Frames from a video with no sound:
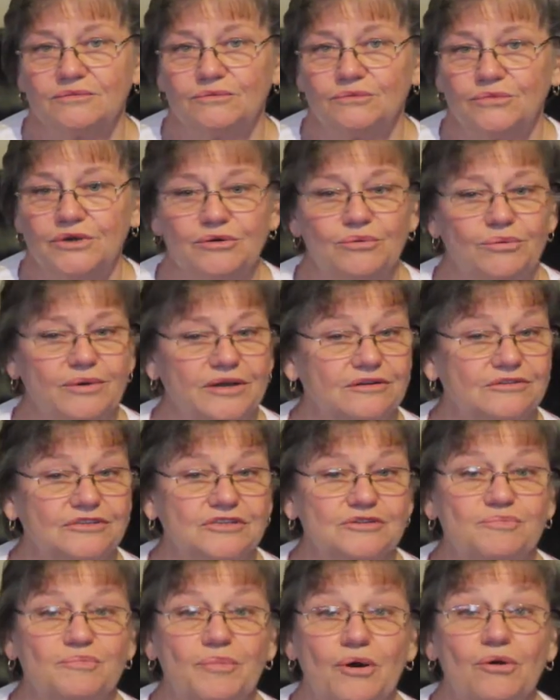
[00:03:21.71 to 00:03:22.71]
Will
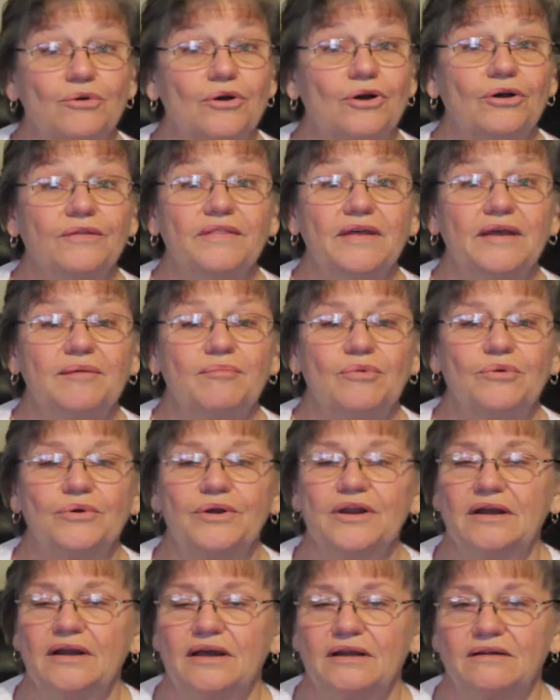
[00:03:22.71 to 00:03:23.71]
Wells spoke on that
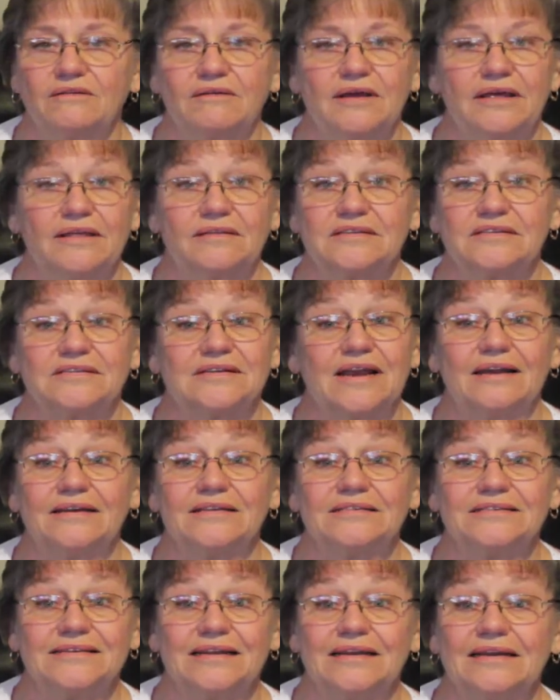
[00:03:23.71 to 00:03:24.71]
morning. I don't have the
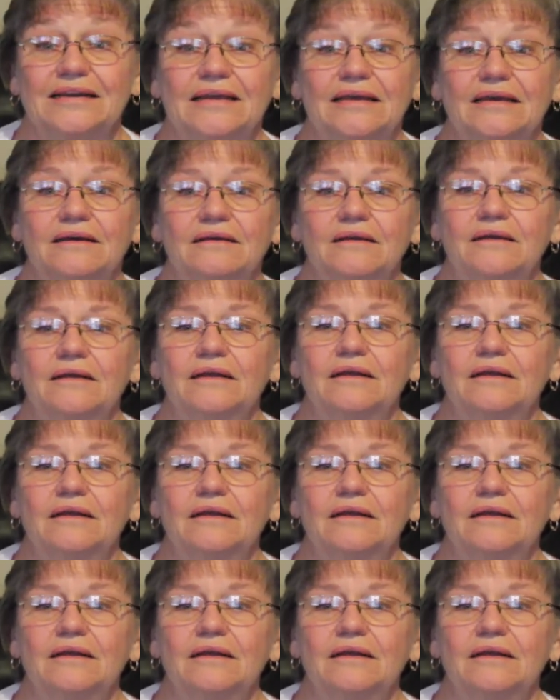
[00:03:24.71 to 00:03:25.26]
slightest idea.